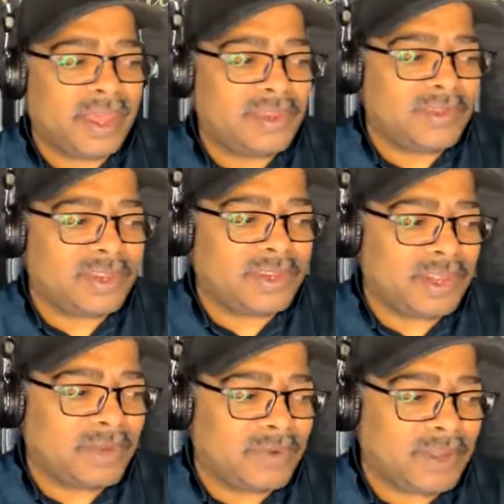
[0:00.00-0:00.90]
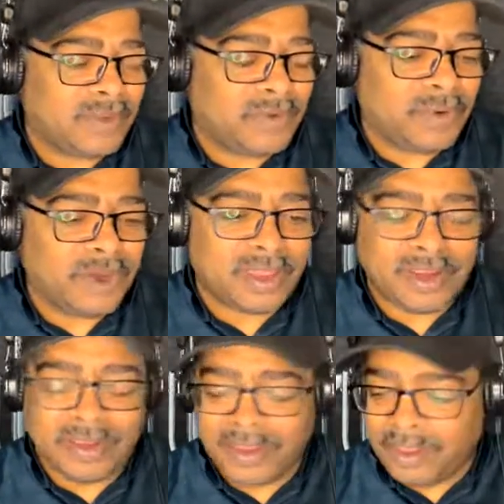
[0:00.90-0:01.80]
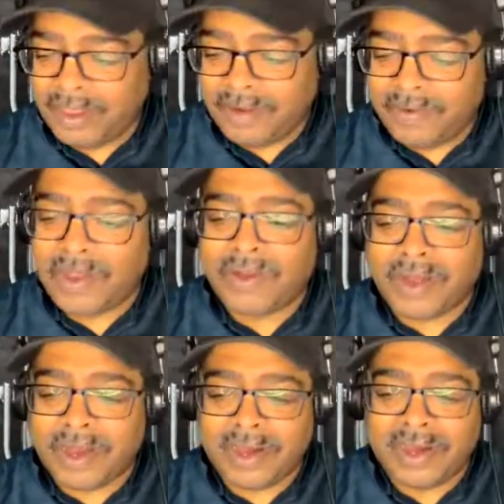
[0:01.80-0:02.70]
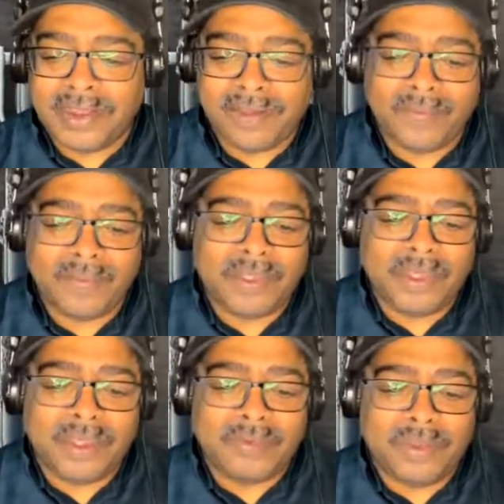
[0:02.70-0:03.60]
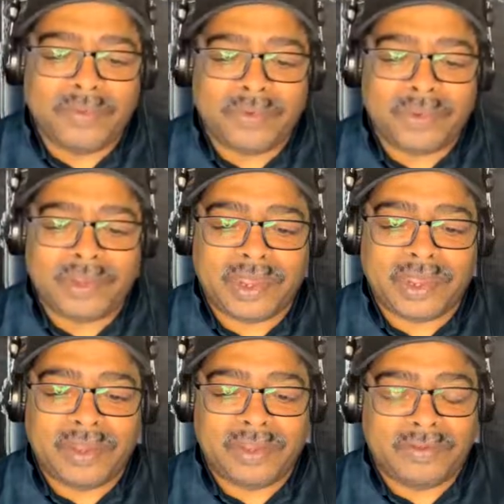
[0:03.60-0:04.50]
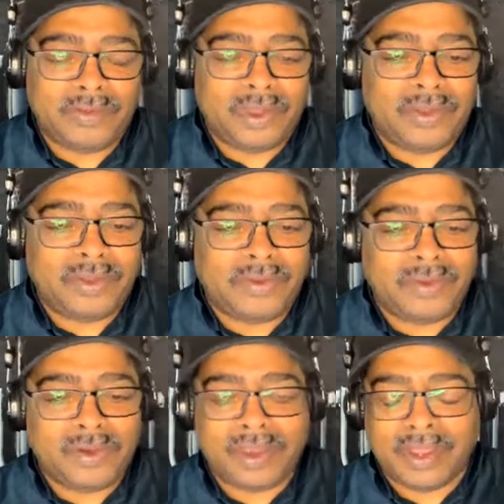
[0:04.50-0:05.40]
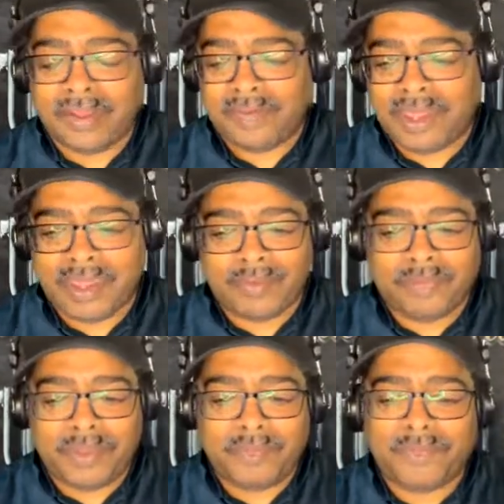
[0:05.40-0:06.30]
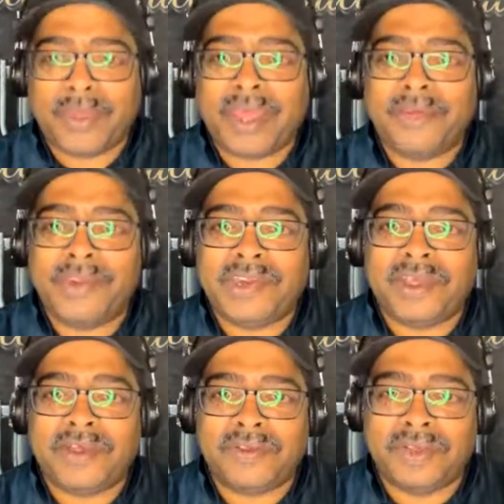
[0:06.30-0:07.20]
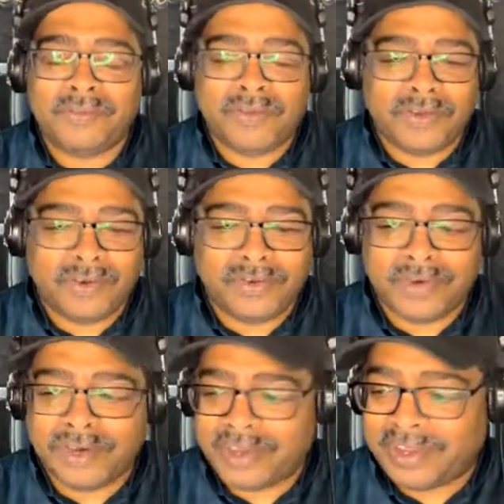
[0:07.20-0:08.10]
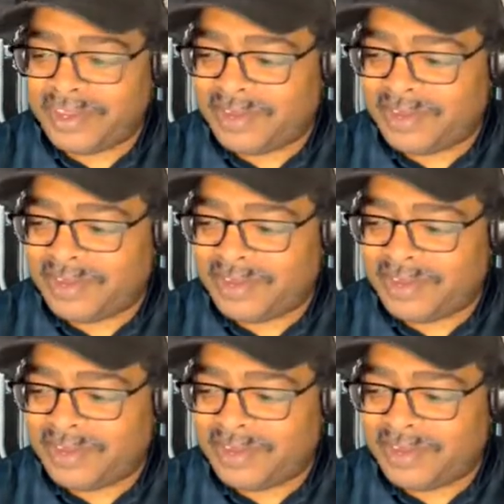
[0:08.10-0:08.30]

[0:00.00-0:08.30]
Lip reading: I used to say when I was working real hard. People would say, "Where you going?" I'm getting pimped by Michelle. I'm going to work.